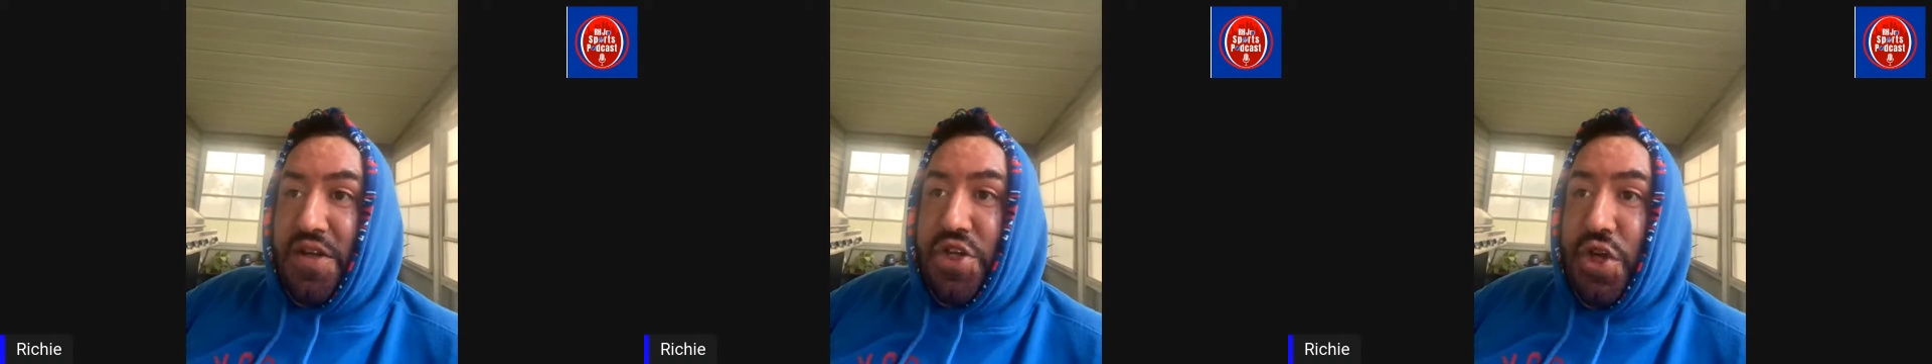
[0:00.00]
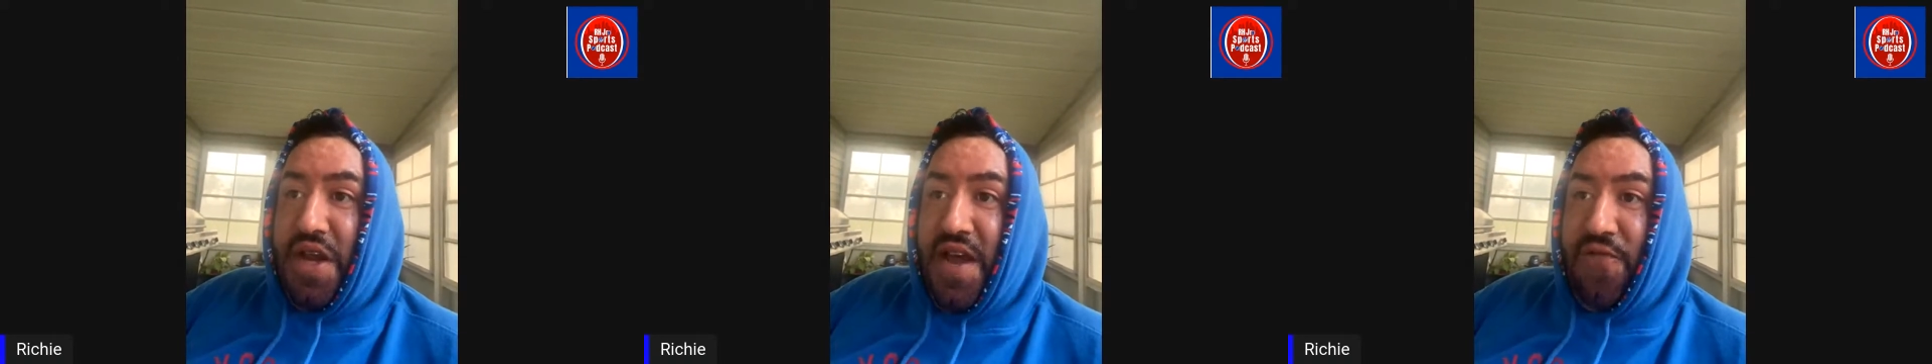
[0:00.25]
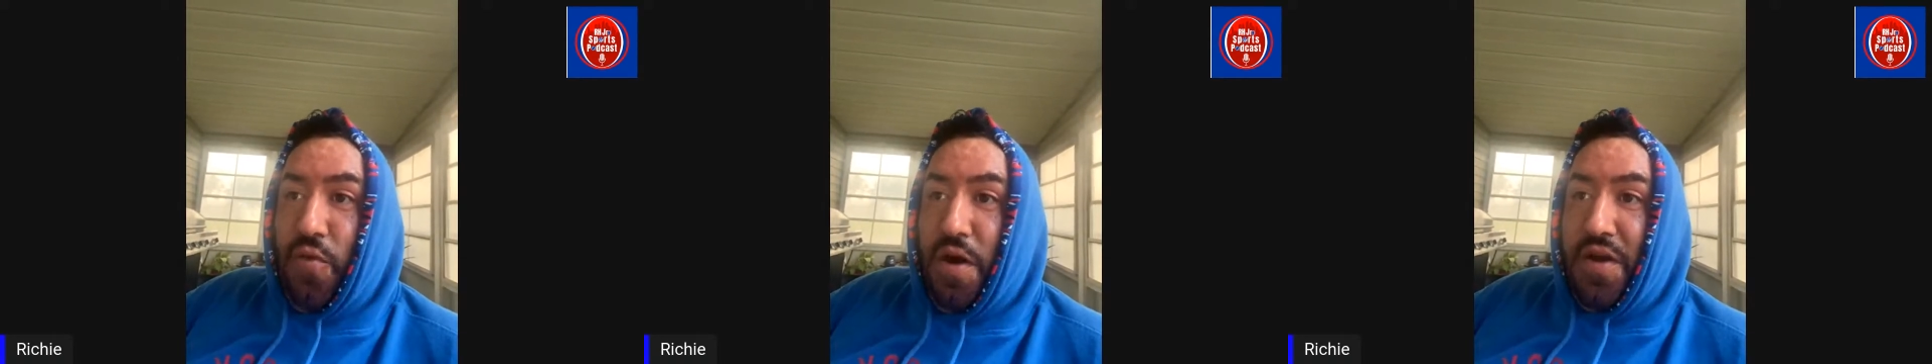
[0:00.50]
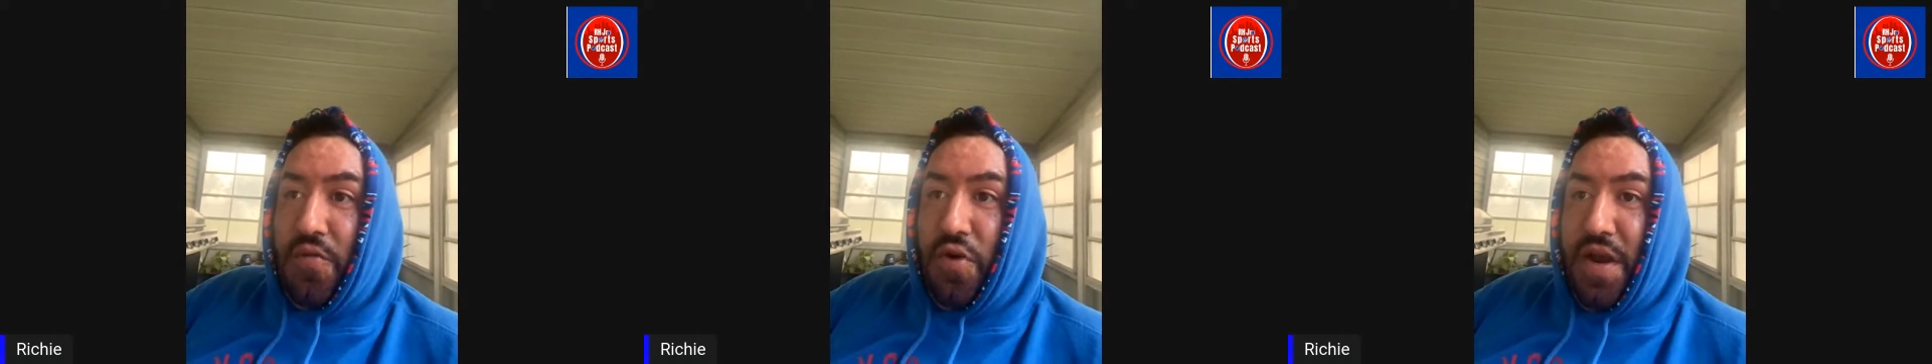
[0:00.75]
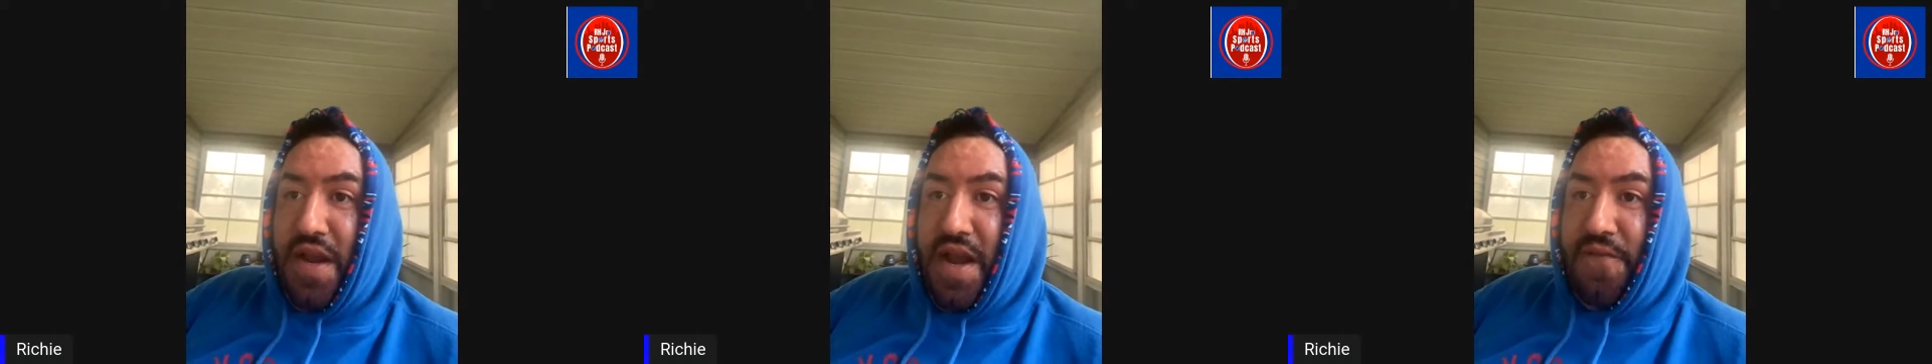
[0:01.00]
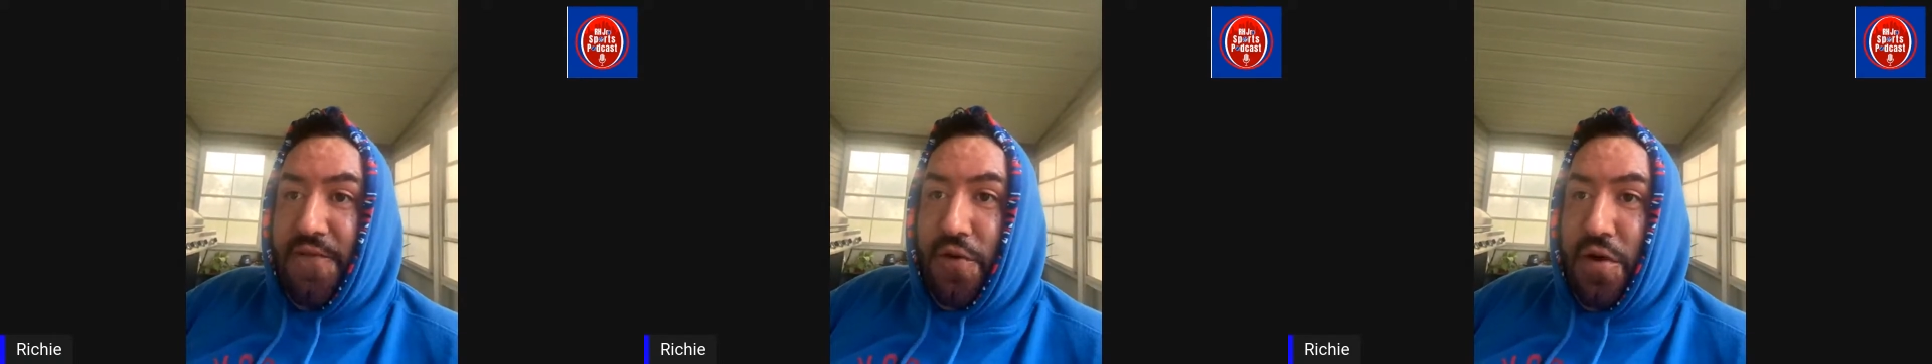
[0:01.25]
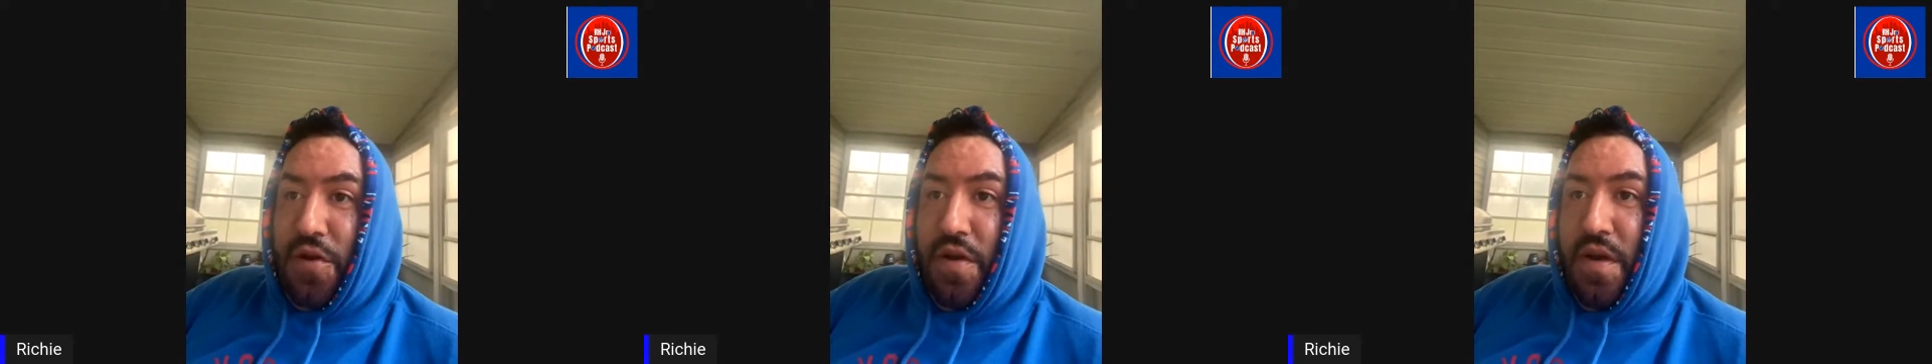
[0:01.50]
should have won were it not for